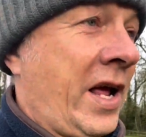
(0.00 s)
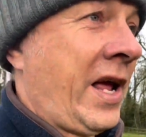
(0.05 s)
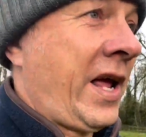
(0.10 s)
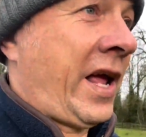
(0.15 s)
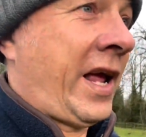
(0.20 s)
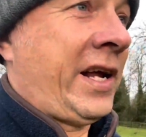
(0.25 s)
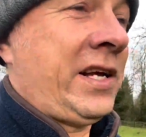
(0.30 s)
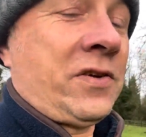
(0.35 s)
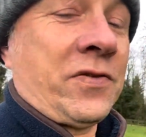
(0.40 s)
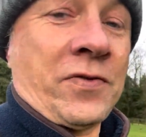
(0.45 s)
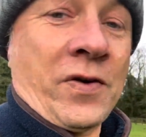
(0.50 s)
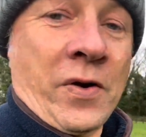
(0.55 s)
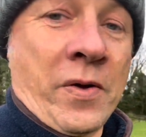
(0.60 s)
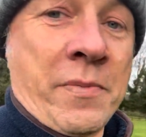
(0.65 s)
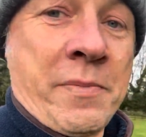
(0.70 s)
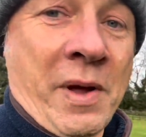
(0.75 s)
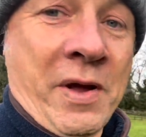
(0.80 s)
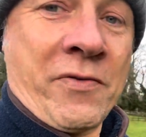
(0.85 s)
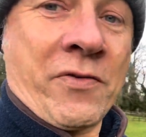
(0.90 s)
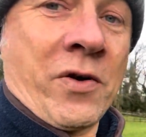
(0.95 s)
He's following
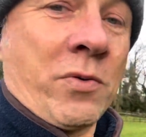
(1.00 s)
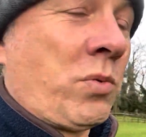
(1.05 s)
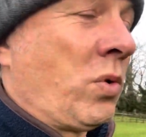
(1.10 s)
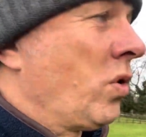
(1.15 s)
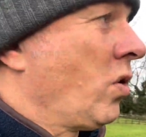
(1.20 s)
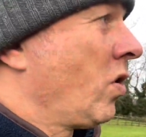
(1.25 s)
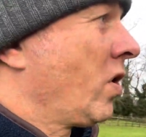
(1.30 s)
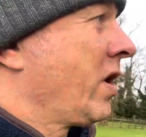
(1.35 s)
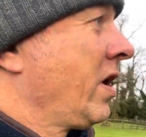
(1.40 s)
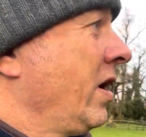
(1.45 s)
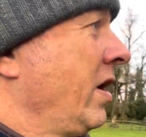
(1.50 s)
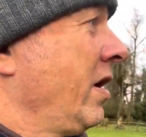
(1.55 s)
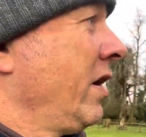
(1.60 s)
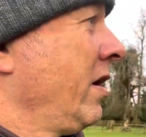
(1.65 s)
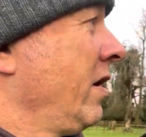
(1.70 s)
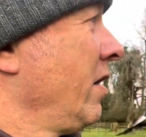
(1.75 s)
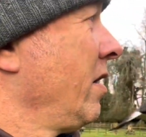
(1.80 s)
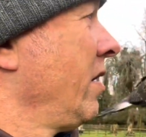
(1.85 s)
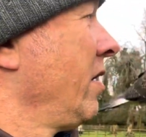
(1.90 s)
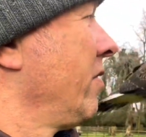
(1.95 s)
me for a walk
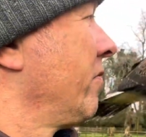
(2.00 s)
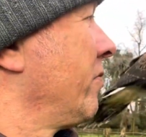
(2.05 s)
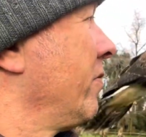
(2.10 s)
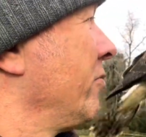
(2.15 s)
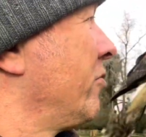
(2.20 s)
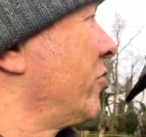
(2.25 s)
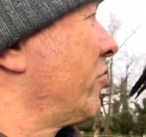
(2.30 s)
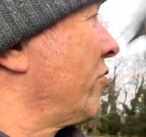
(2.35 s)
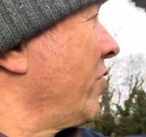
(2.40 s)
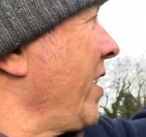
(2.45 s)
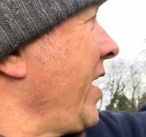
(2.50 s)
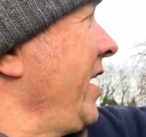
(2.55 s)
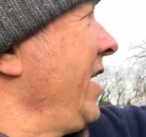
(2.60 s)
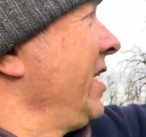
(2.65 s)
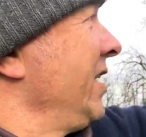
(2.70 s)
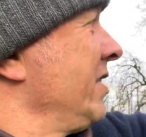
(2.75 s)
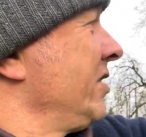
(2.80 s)
from tree